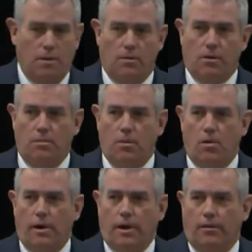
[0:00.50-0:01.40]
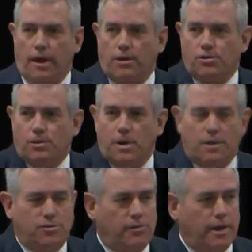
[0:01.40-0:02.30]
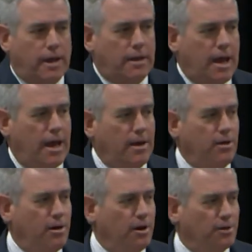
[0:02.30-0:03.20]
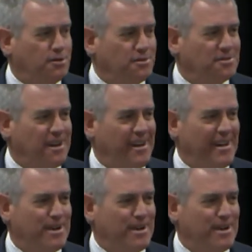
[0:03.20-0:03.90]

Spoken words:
Well, good morning. Thank you so much for that kind introduction, Scott.